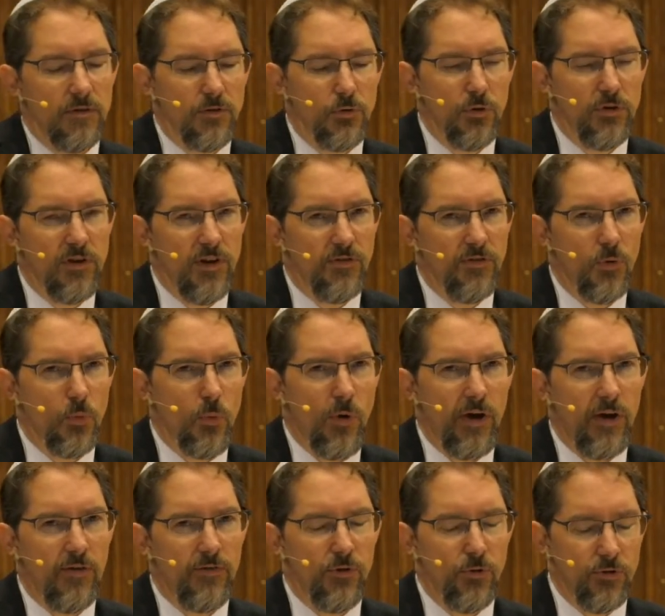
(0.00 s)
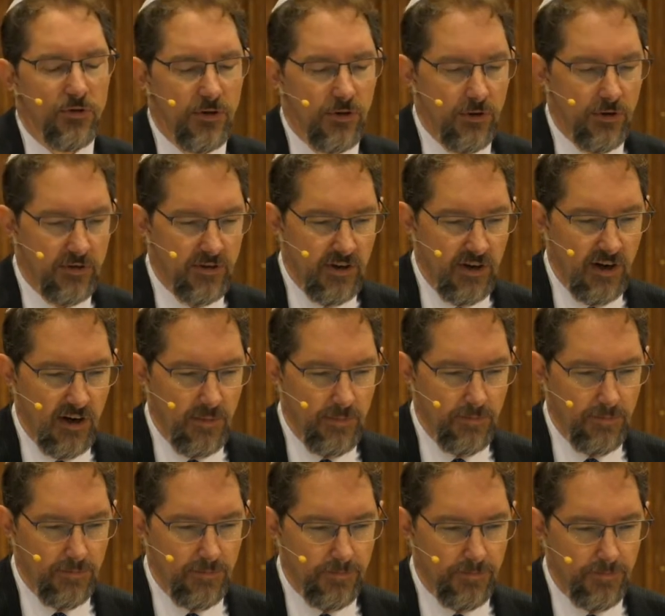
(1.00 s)
to a different way of using your time?
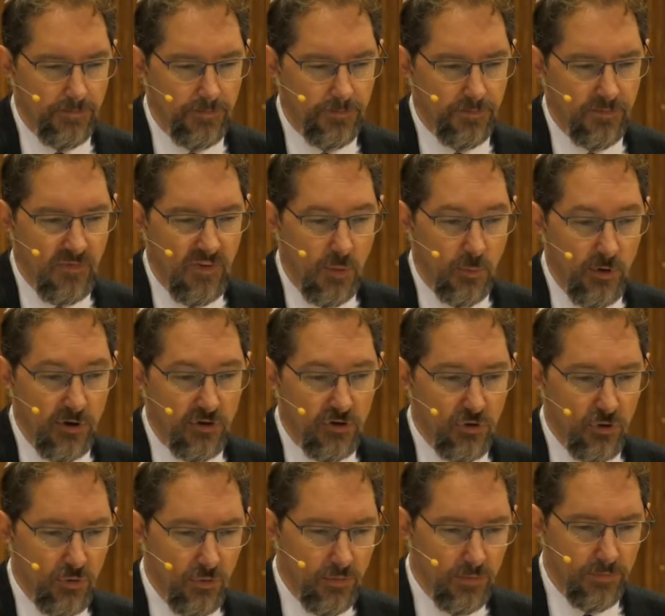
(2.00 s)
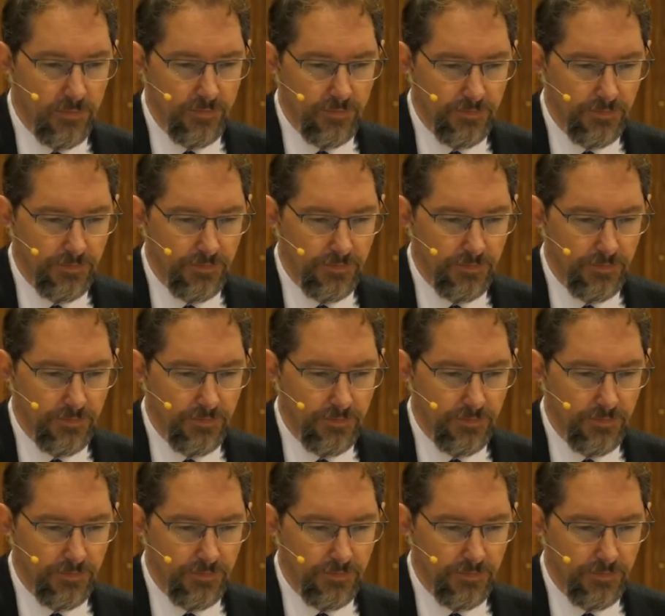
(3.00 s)
Number two,